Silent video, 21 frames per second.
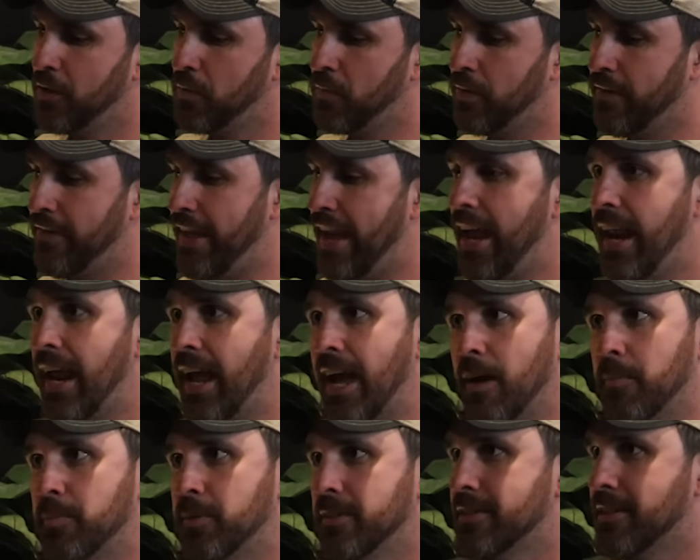when that
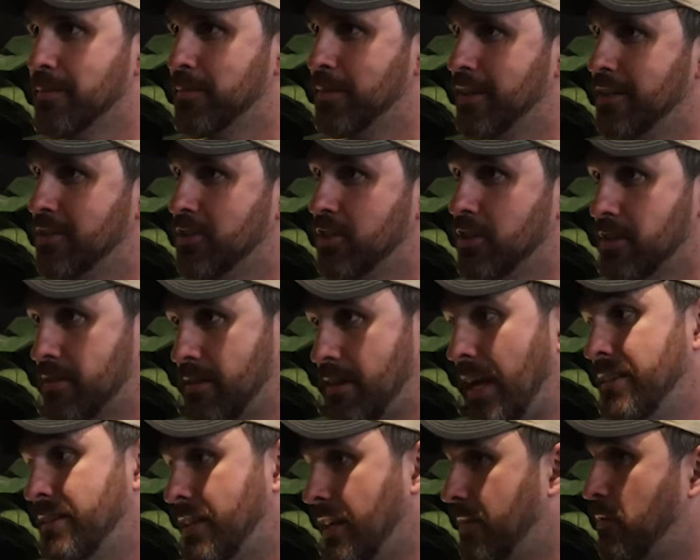happens, I mean, it's just,
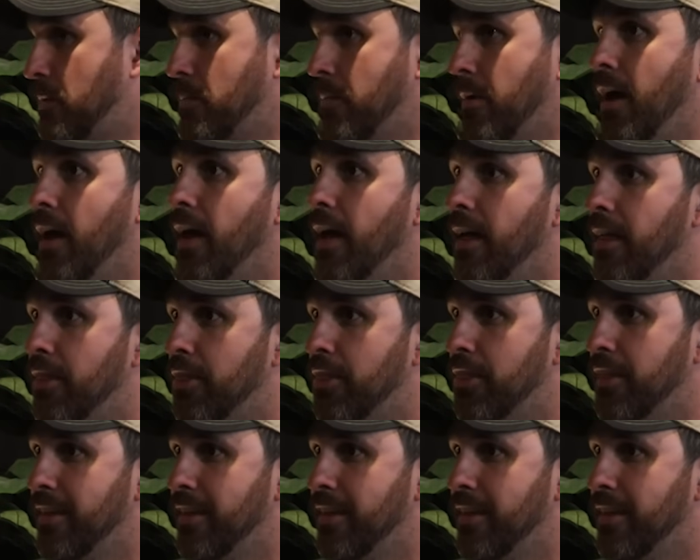that's every month.